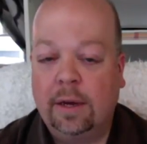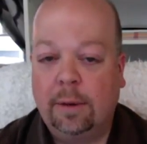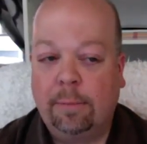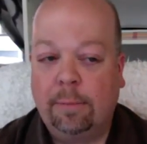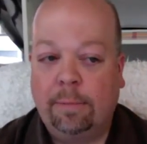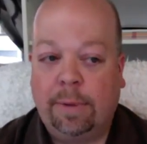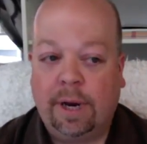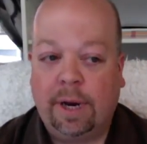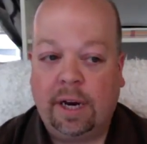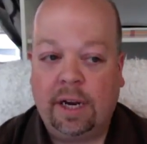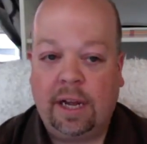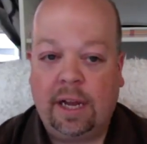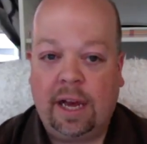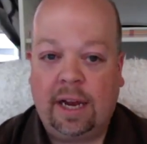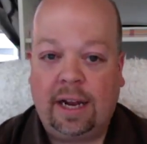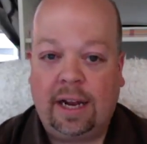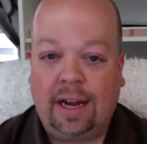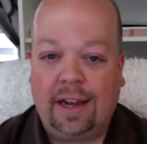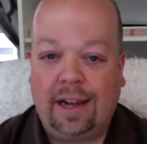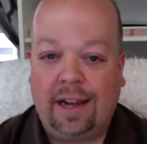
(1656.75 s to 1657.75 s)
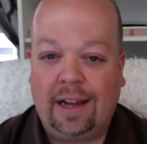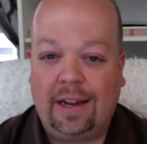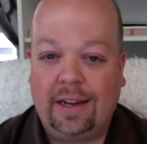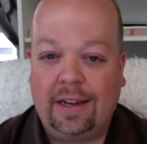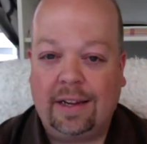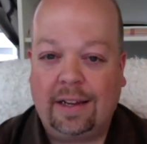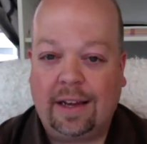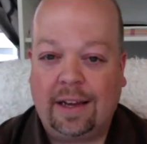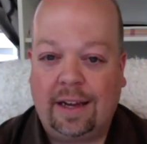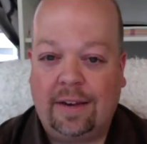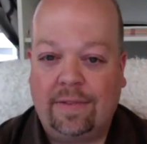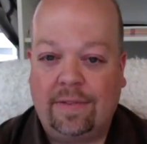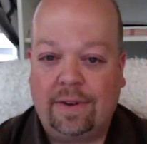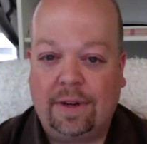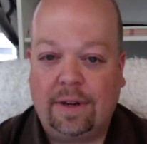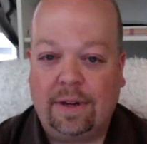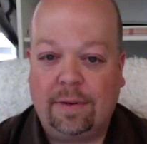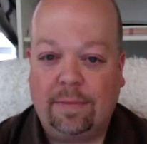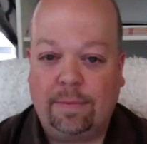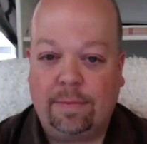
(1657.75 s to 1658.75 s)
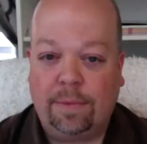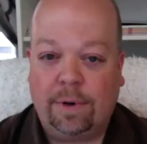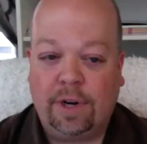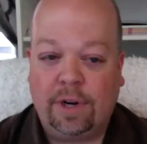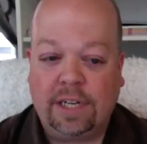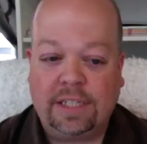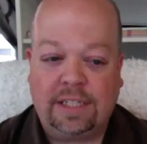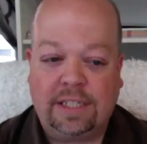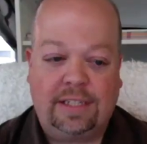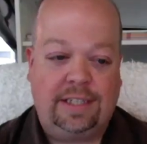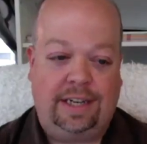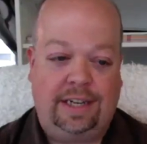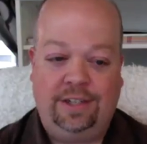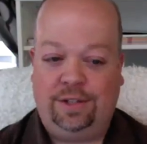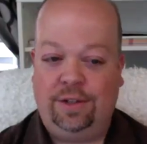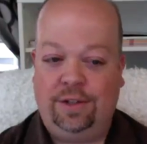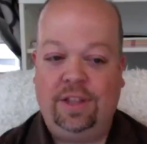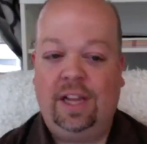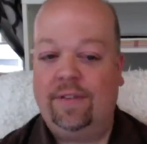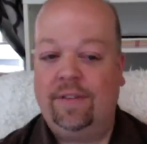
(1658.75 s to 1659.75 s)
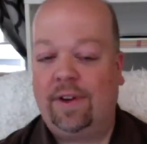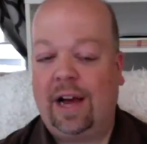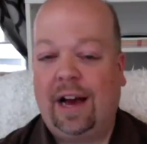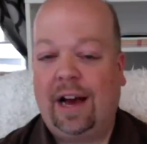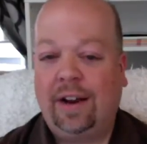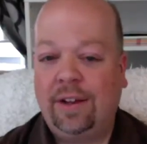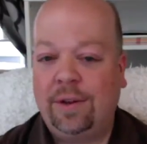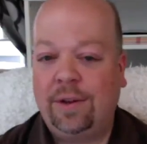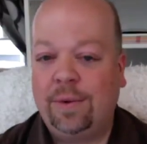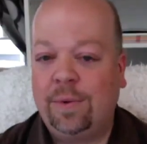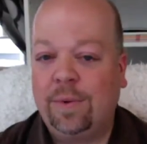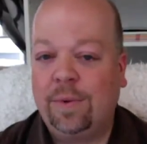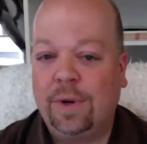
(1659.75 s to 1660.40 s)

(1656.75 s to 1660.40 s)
But at a kind of a more existential level, how do you